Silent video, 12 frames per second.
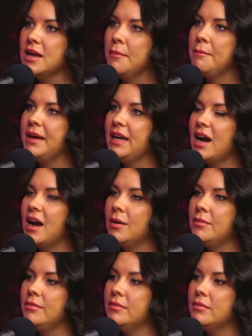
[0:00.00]
But
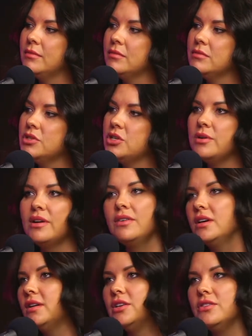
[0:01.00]
do you
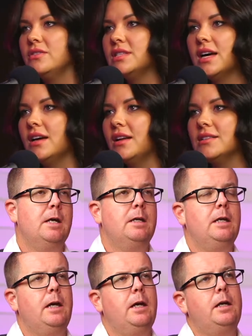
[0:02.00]
ever use that as
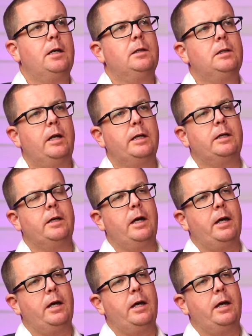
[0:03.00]
Yeah, like